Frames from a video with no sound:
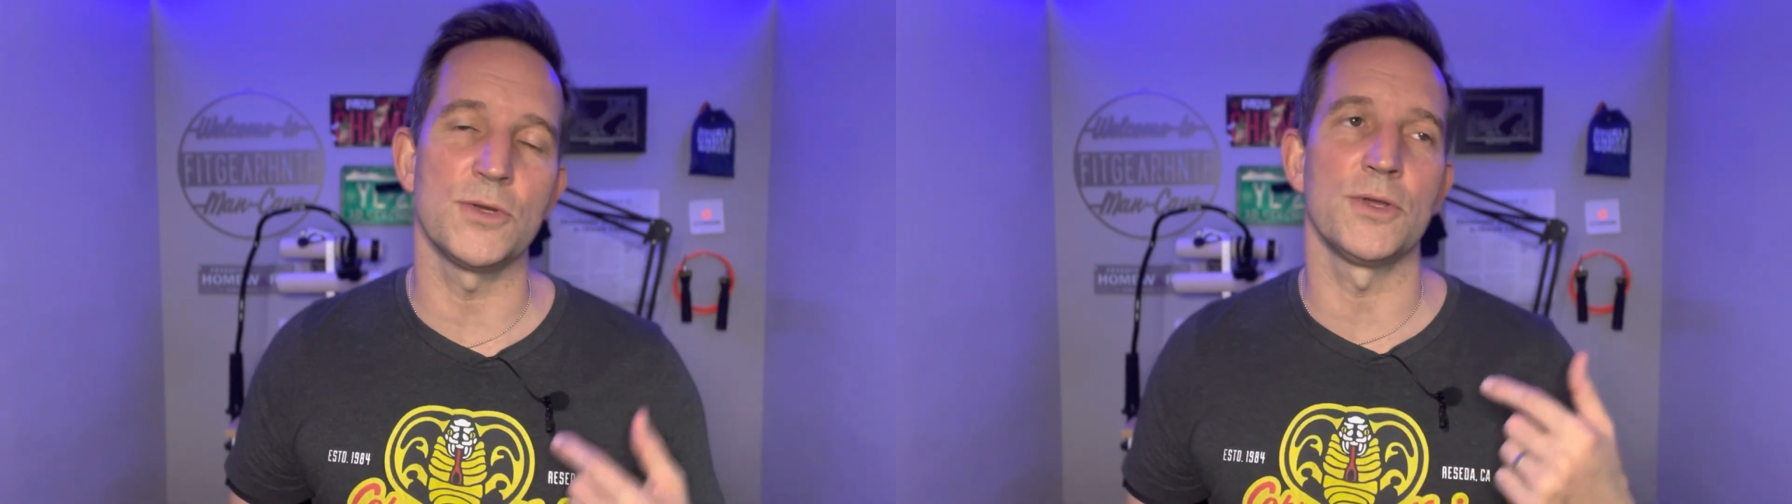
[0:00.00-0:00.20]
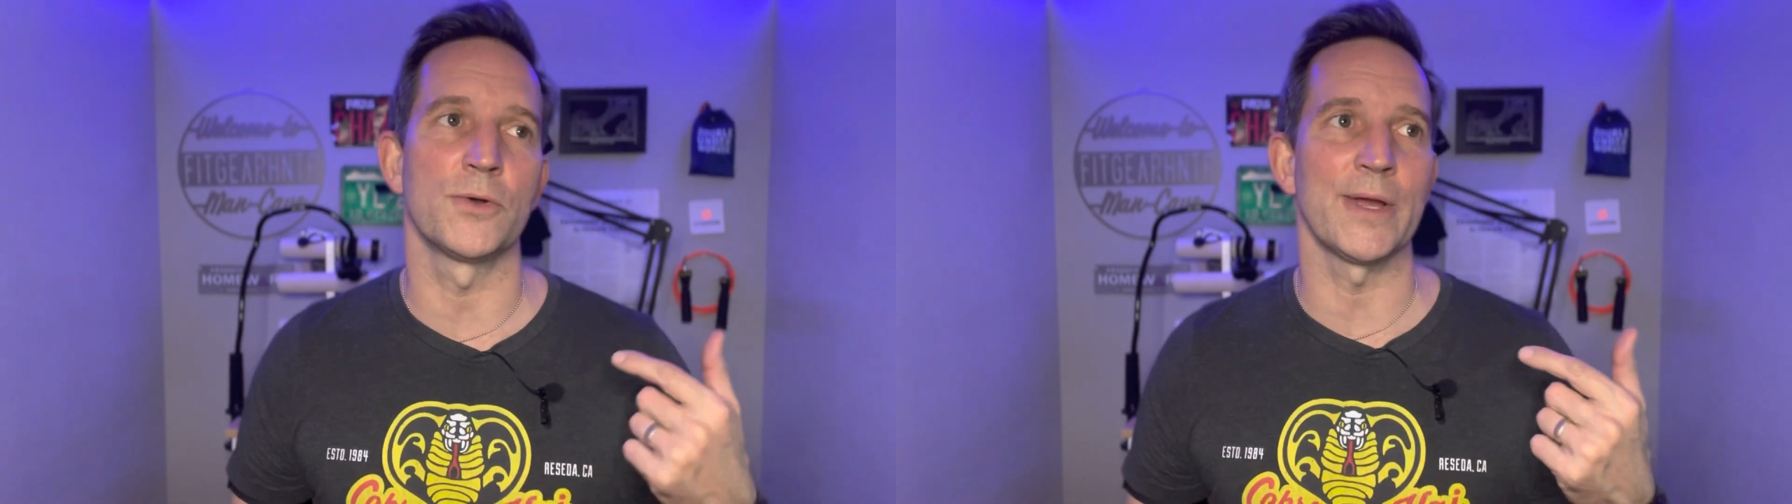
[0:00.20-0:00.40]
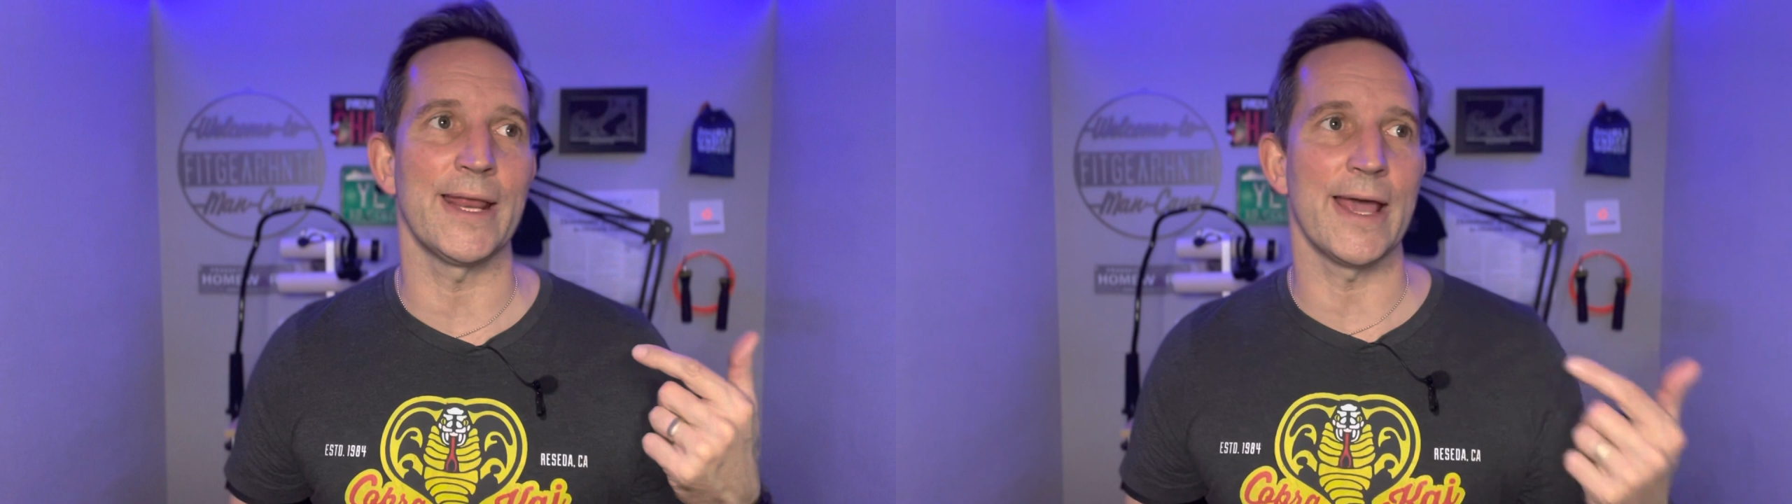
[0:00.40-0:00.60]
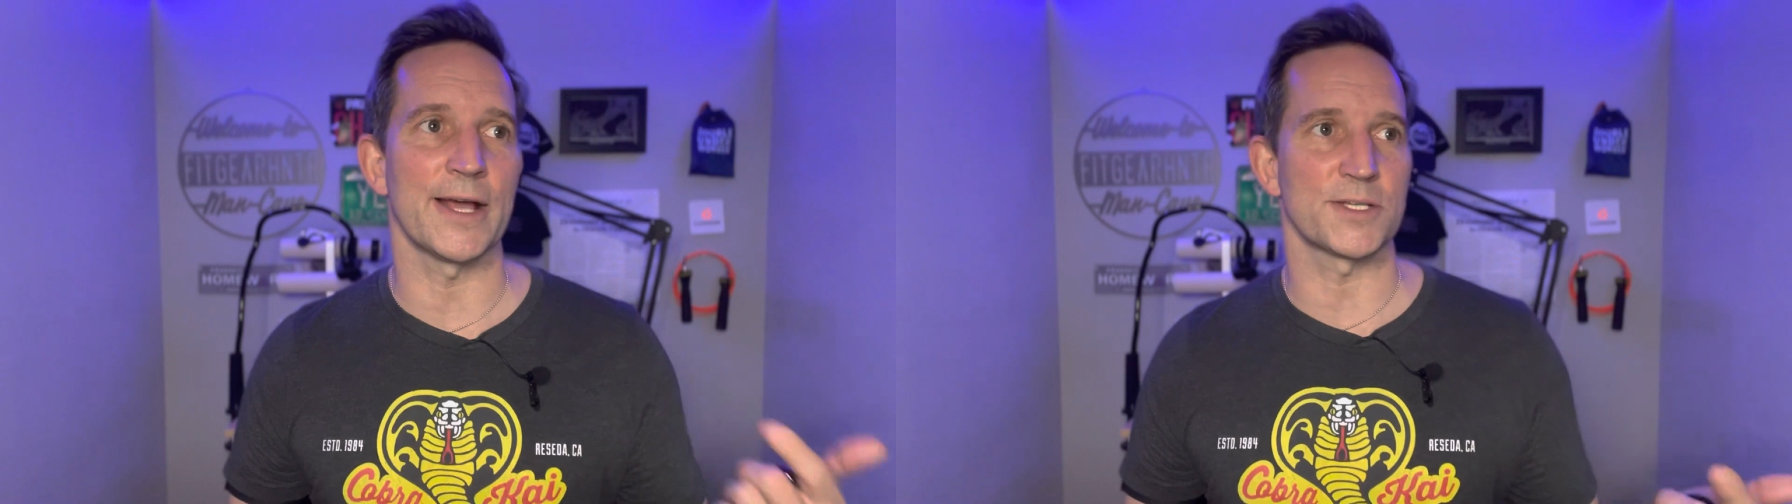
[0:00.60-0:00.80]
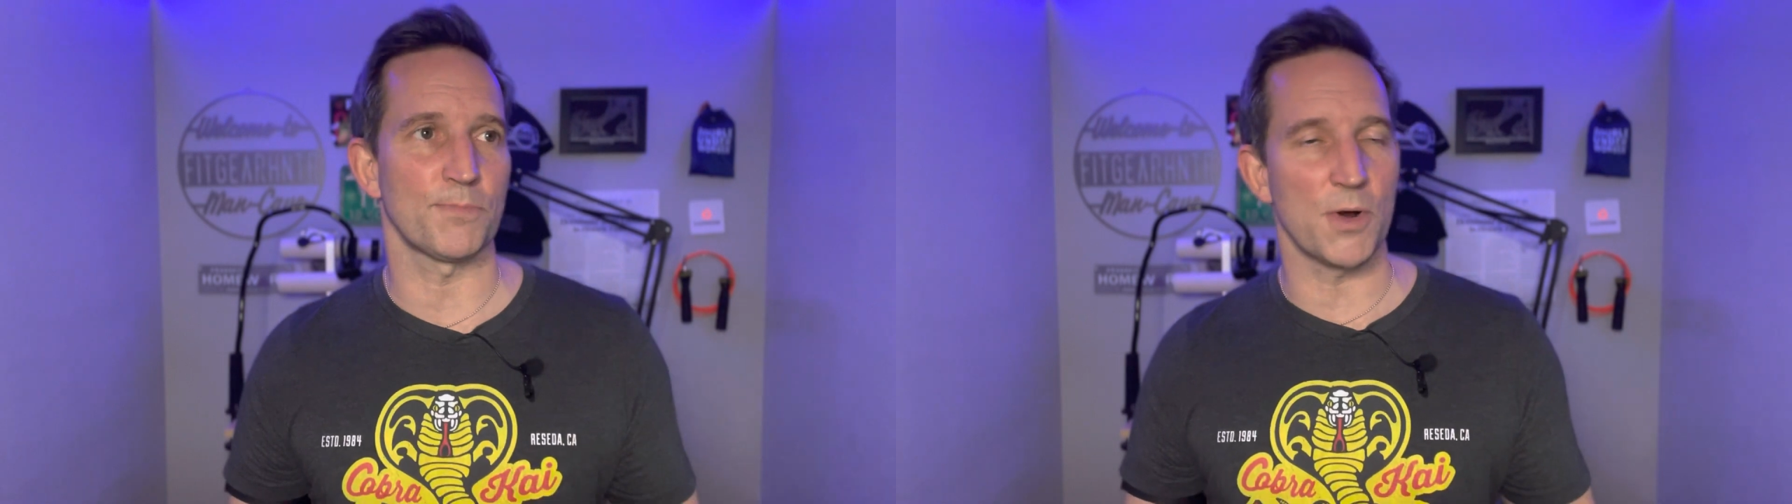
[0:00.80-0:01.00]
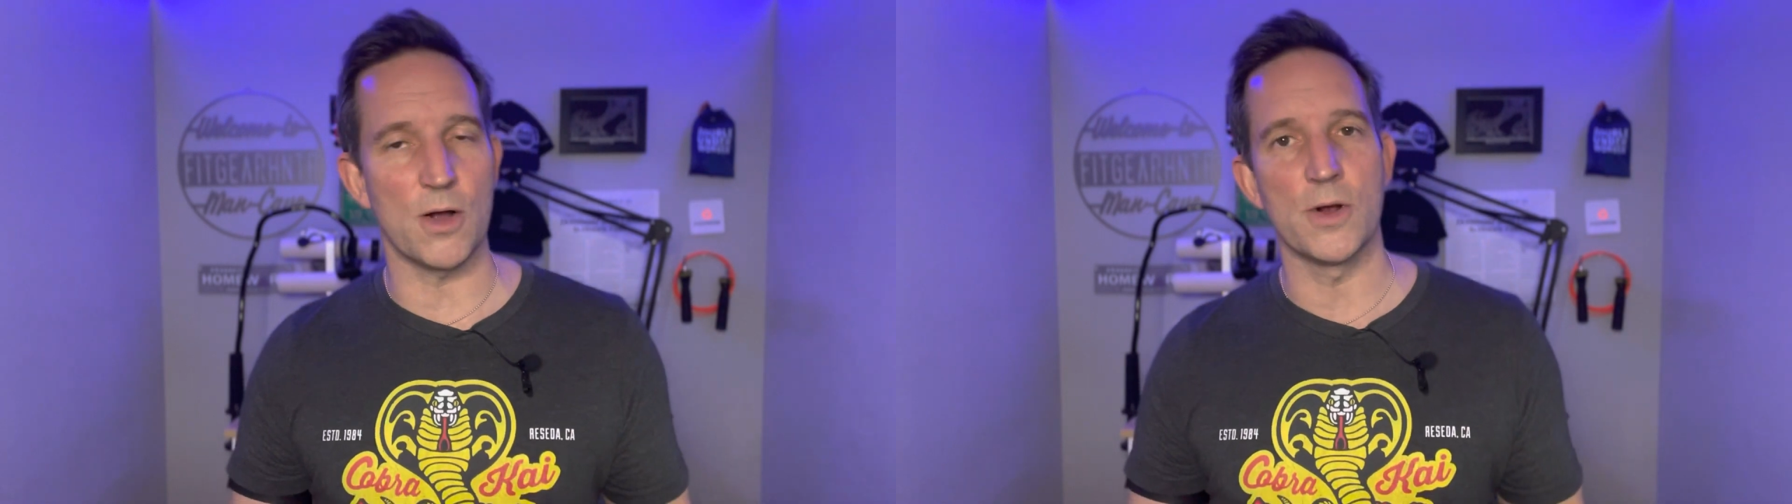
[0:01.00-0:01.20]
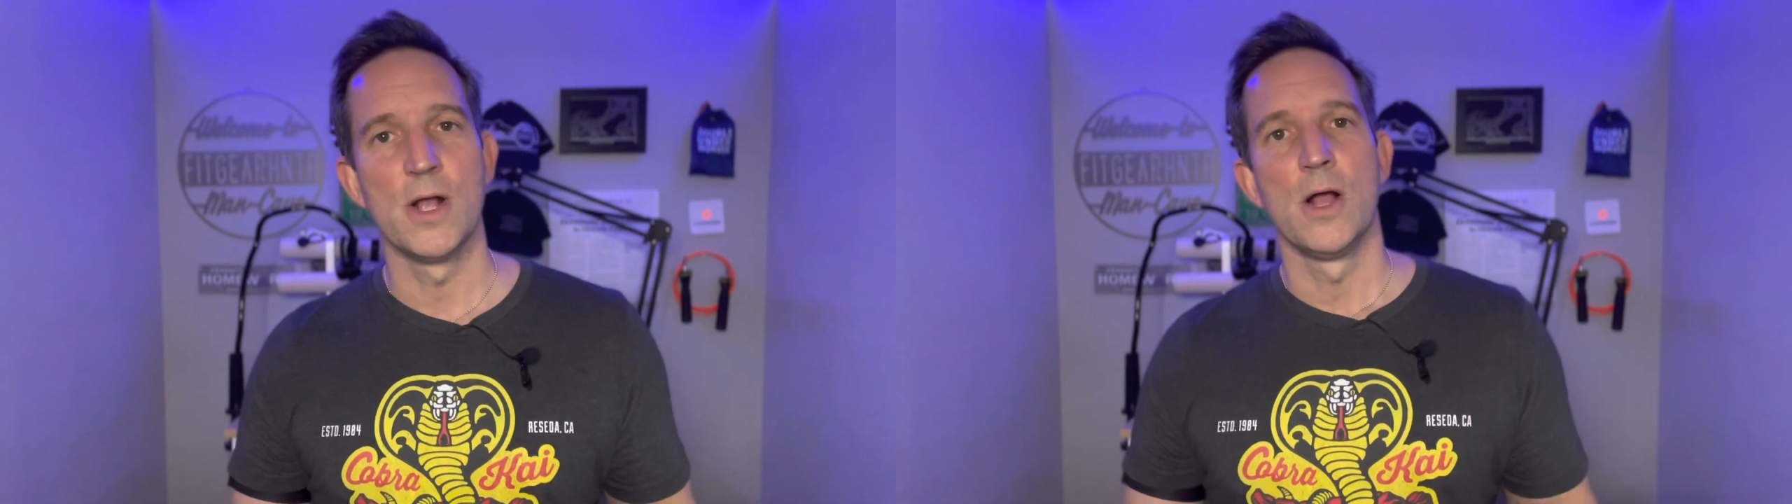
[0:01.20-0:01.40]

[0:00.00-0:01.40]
the Grit X Pro,